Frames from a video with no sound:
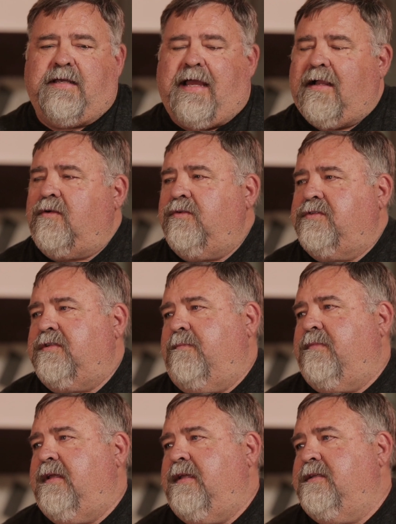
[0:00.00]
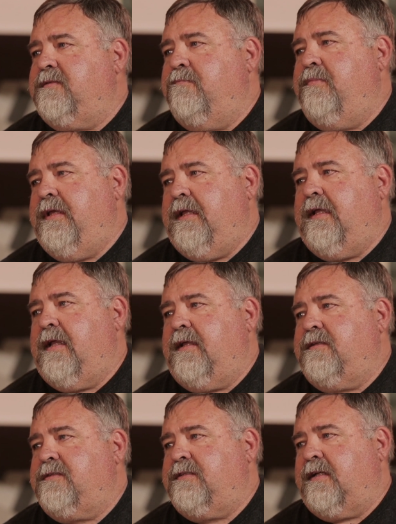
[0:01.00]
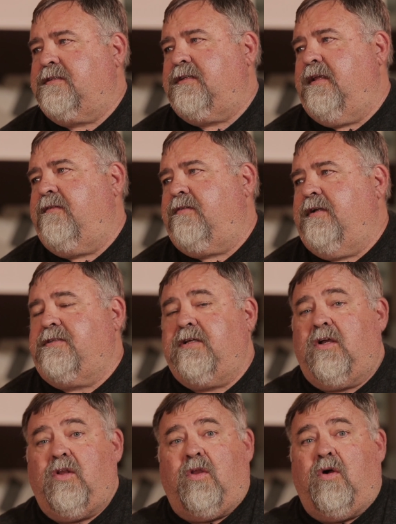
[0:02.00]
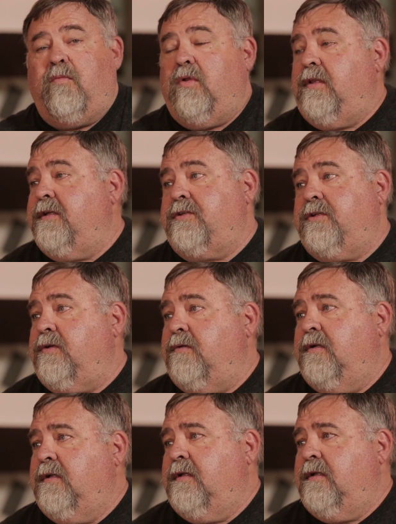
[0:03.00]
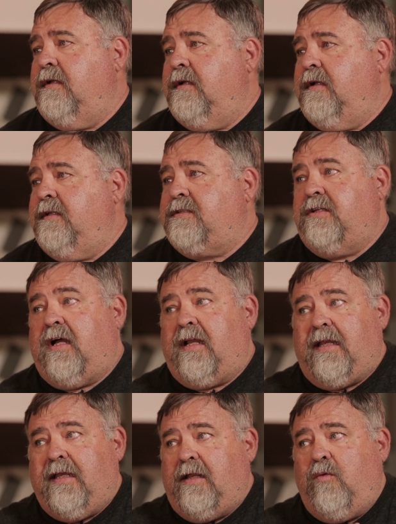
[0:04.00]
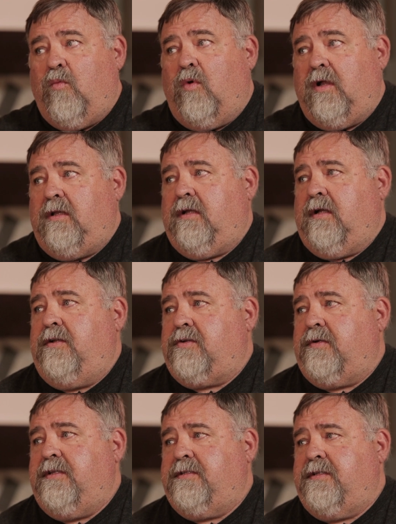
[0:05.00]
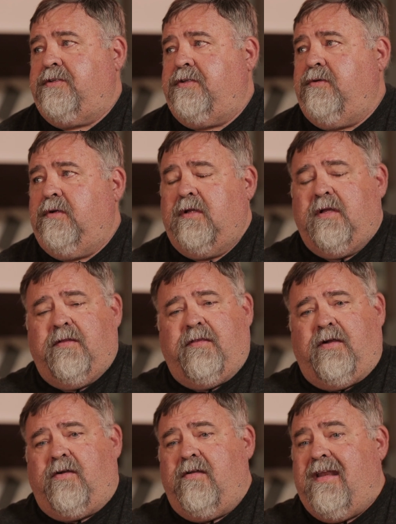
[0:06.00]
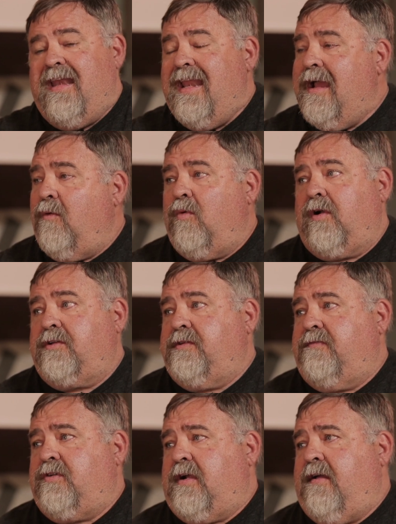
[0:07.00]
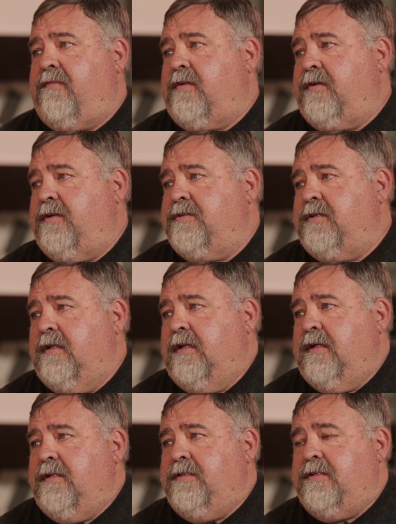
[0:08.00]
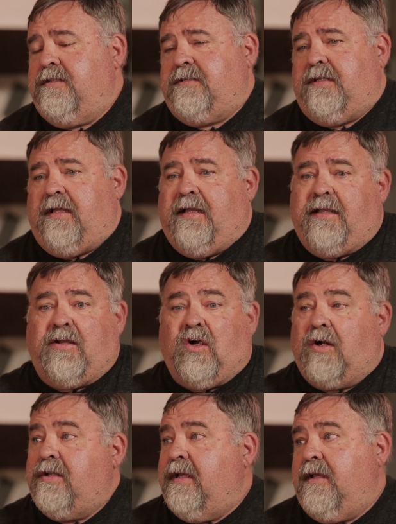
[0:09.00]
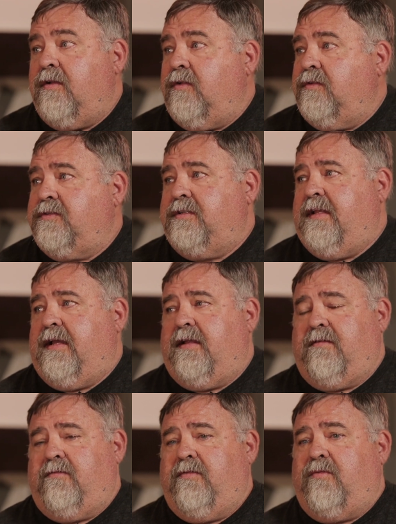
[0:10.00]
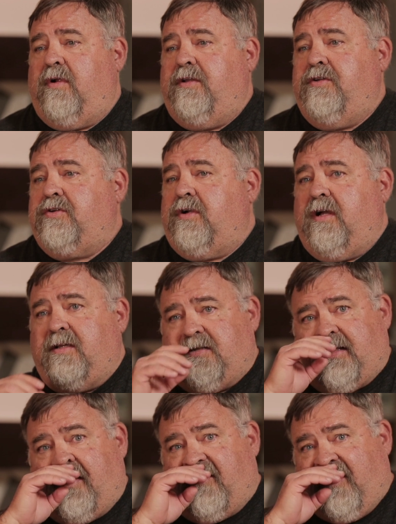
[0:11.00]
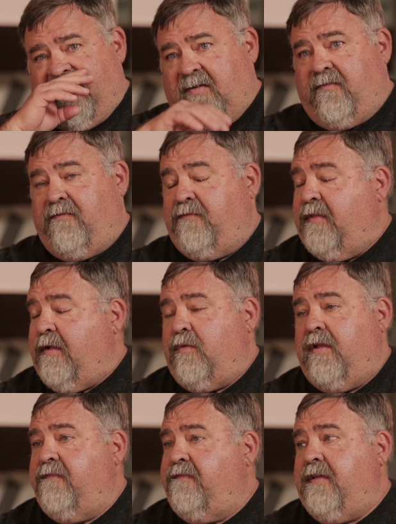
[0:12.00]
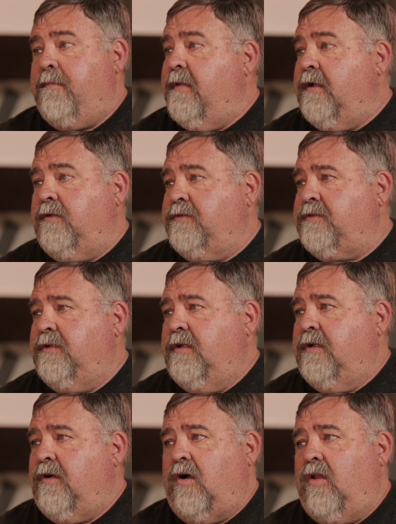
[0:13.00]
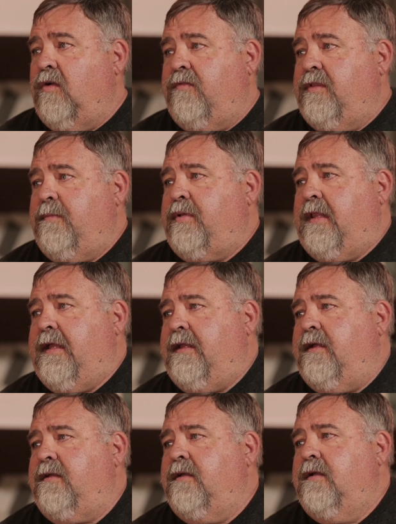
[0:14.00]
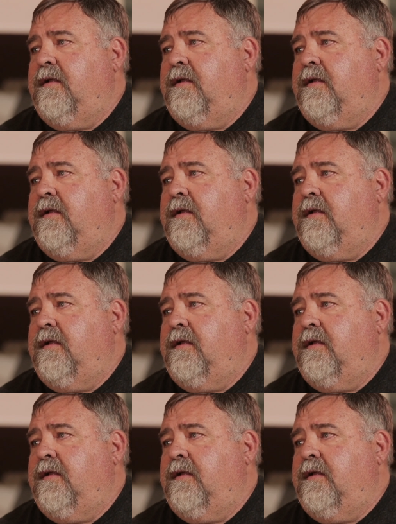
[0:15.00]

tackle something as big as sex slavery, it's a global issue. It's not any one country's issue. There are networks of traffickers, just like cartels that run drugs. They run females all over the planet.